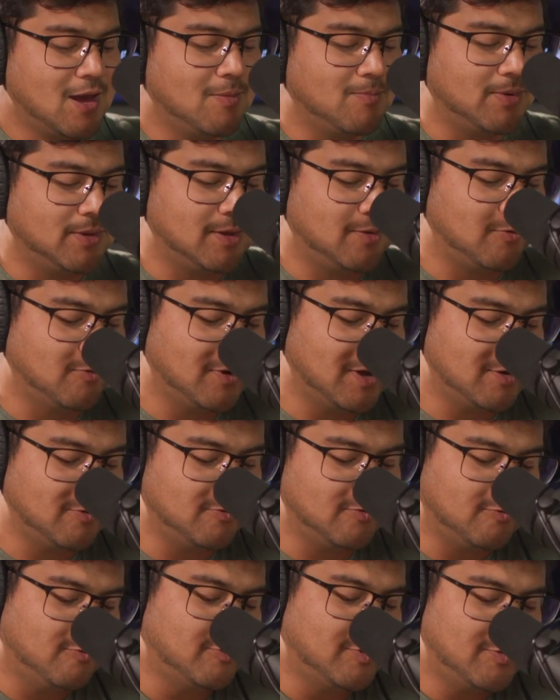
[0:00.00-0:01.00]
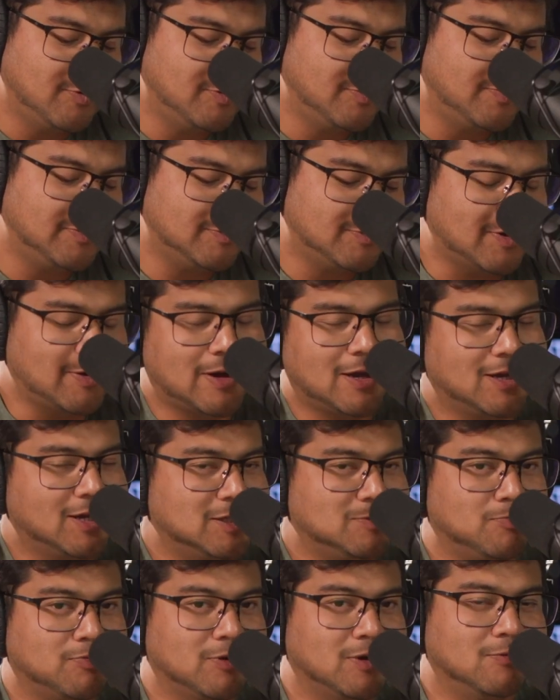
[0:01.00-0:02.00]
but then what would, I
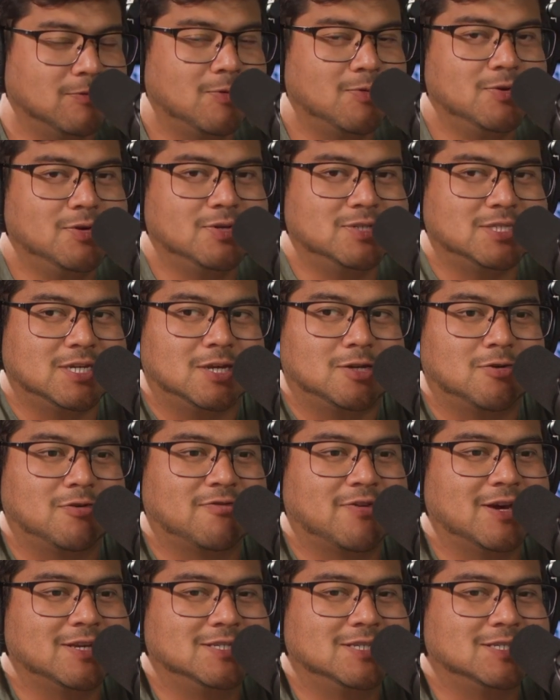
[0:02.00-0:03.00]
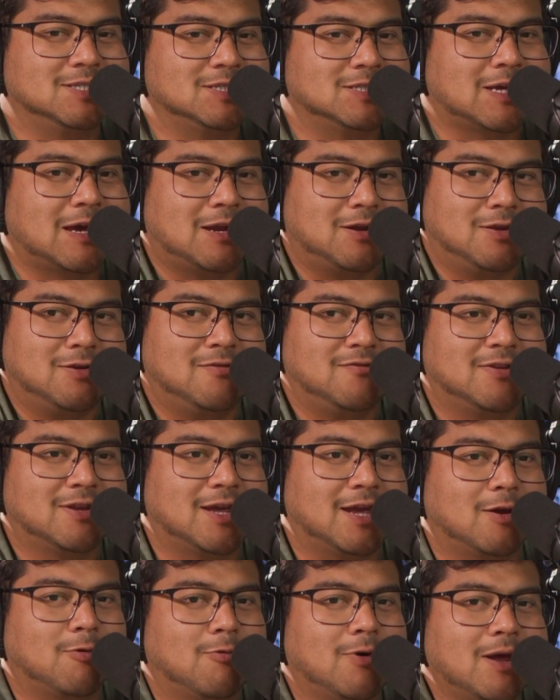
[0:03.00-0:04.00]
guess, Brynn, what would you say your advice is how do you even
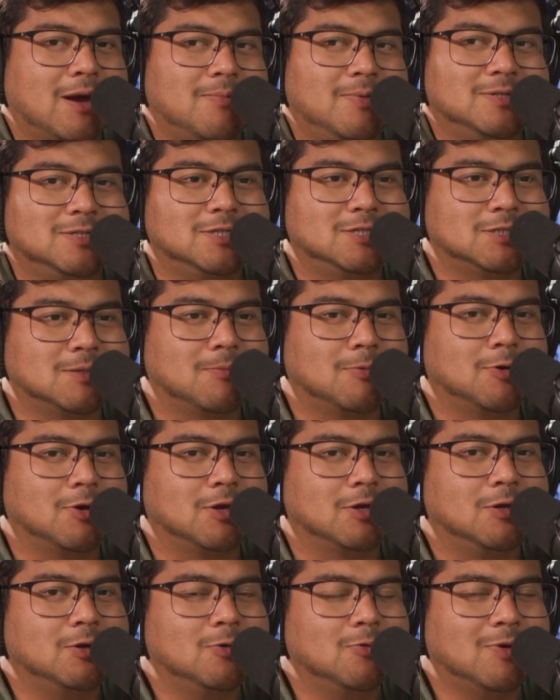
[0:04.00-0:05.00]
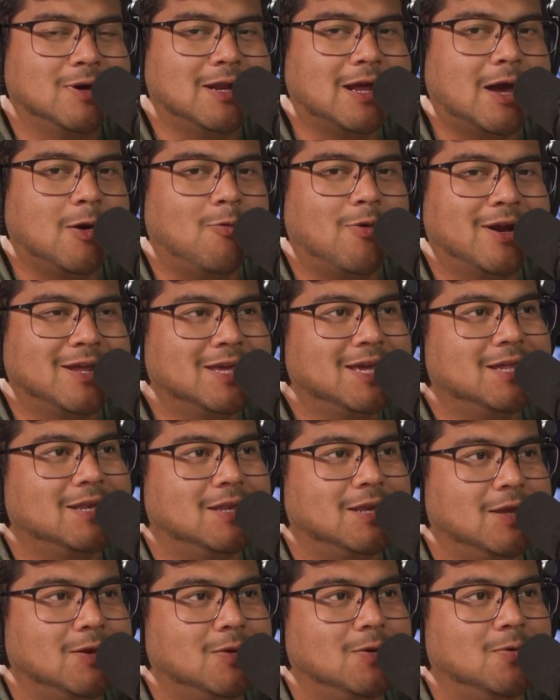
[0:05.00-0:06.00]
what happens to somewhere you're like, you know what, I want to get
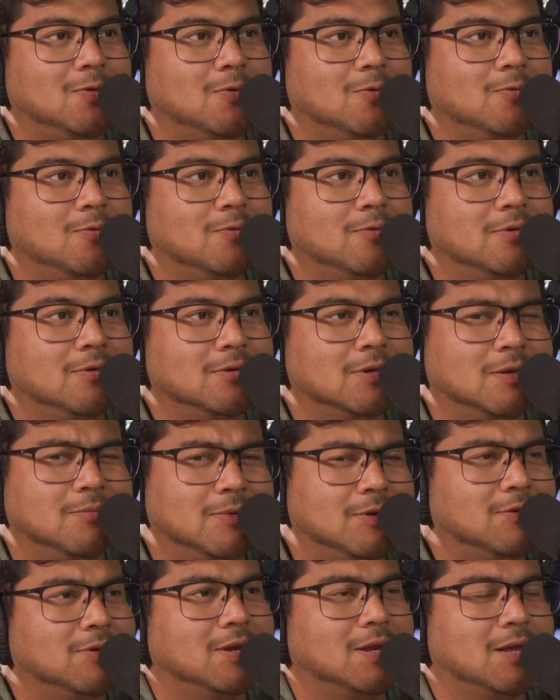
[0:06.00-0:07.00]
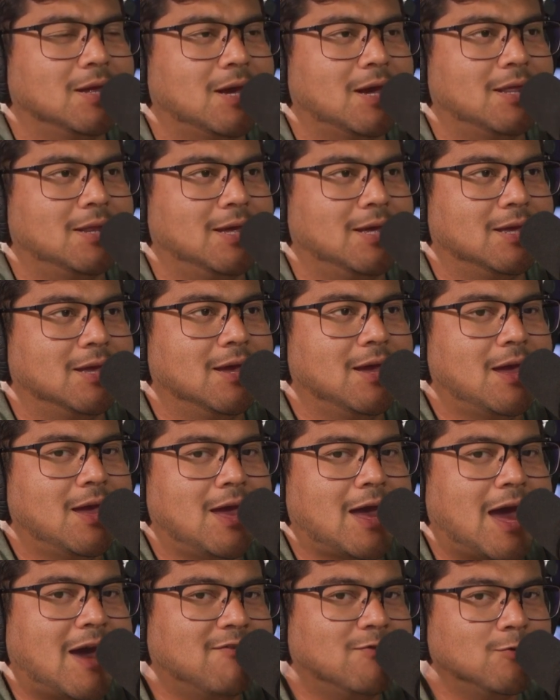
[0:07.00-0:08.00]
new community. I
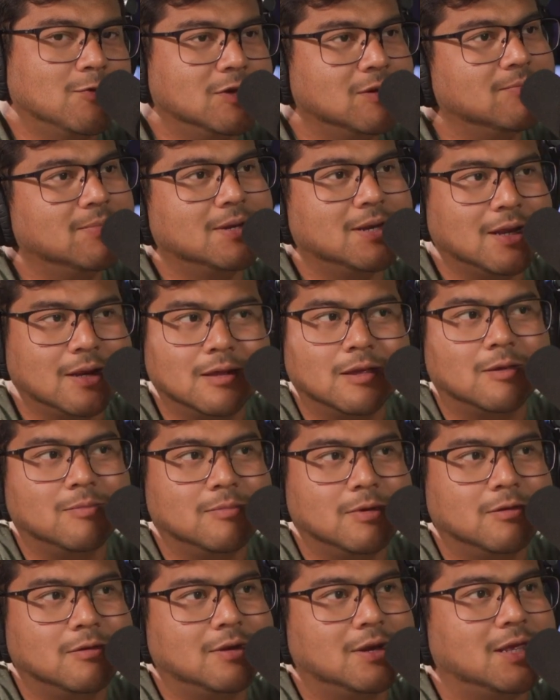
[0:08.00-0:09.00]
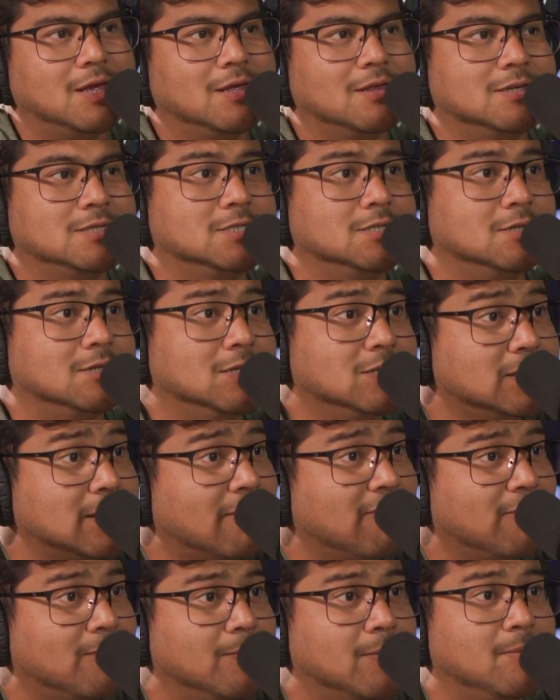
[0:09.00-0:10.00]
haven't really been in community. This is a good
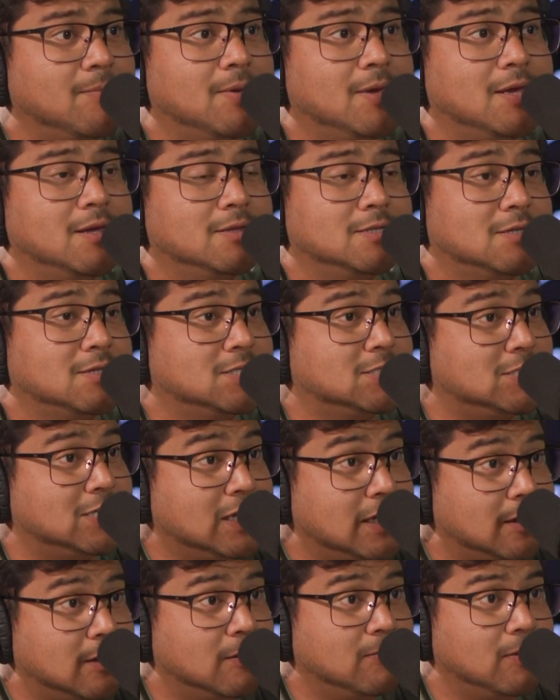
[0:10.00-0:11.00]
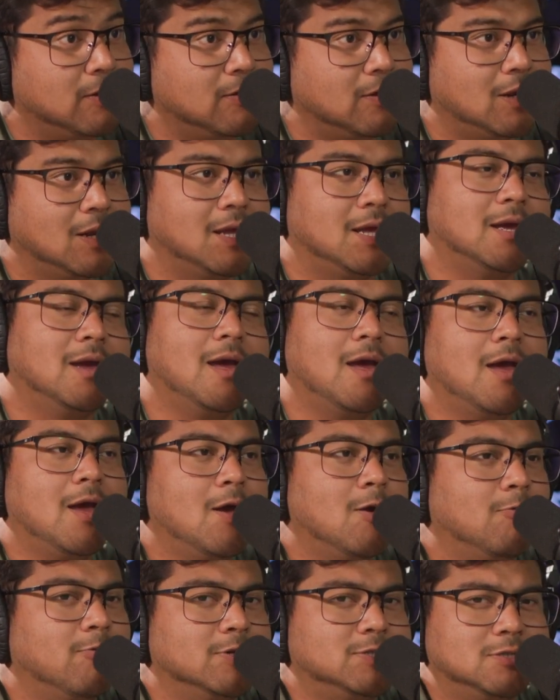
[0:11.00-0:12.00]
time for me to seek community.
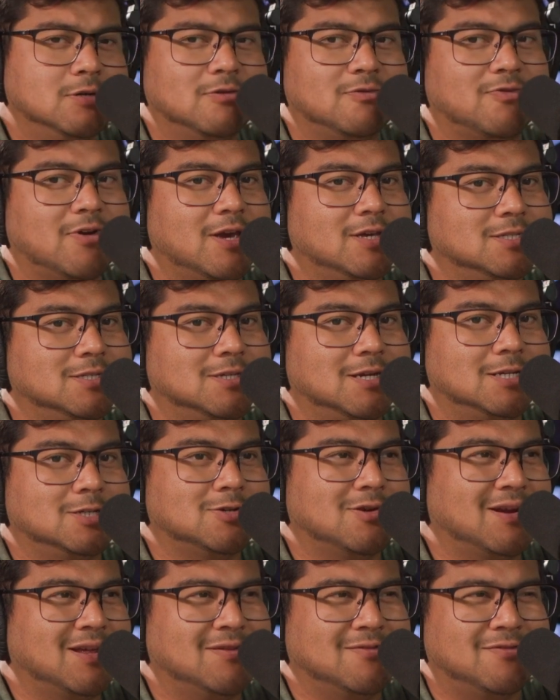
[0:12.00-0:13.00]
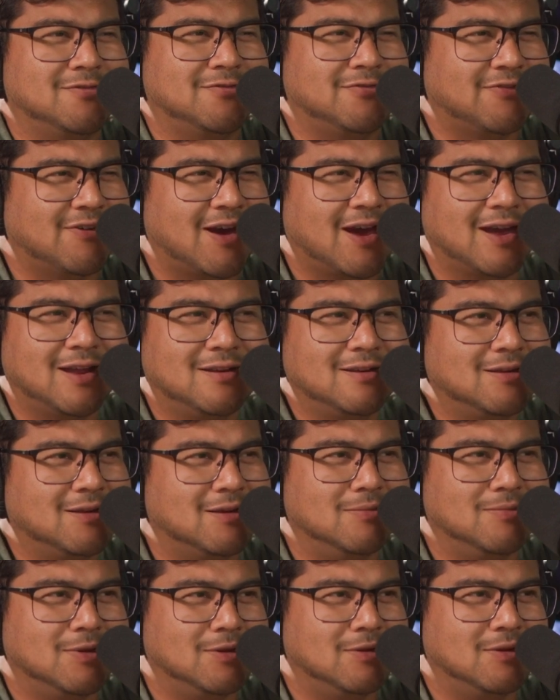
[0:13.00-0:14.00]
What's your advice on trying to even find
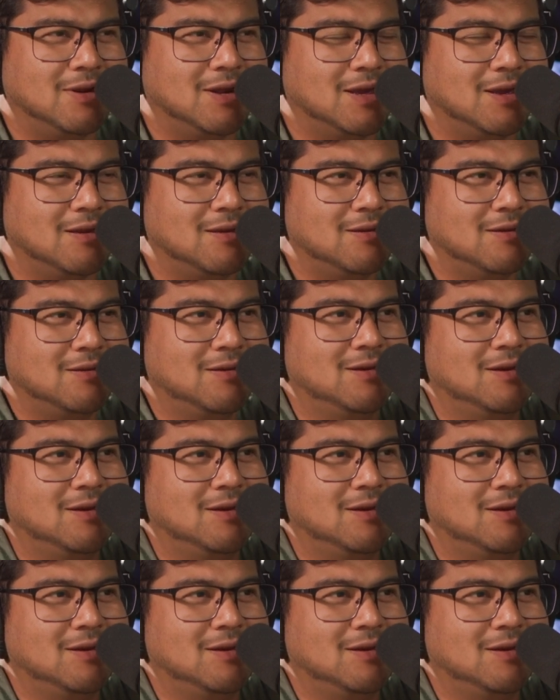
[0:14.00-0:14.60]
community?